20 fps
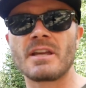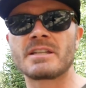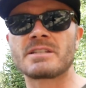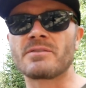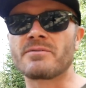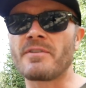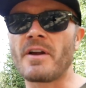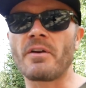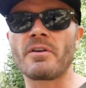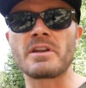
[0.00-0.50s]
it's
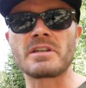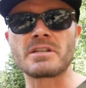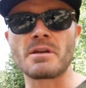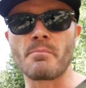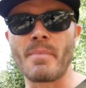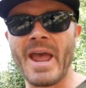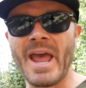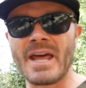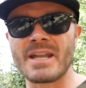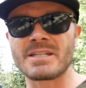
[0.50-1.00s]
a very
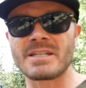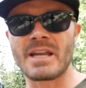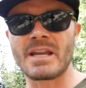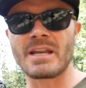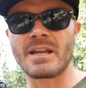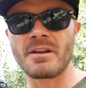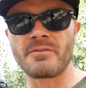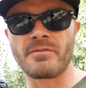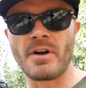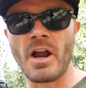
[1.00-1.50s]

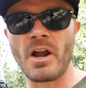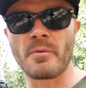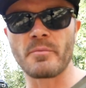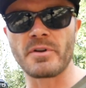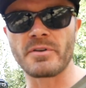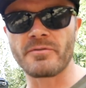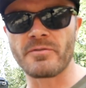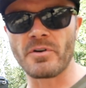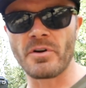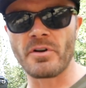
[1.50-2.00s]
demanding
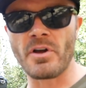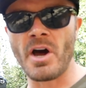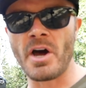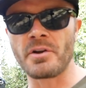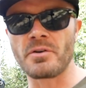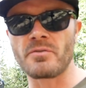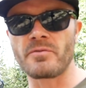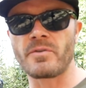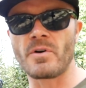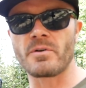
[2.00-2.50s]
environment for an
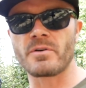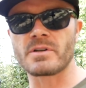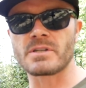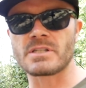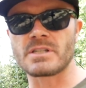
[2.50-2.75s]
autofocus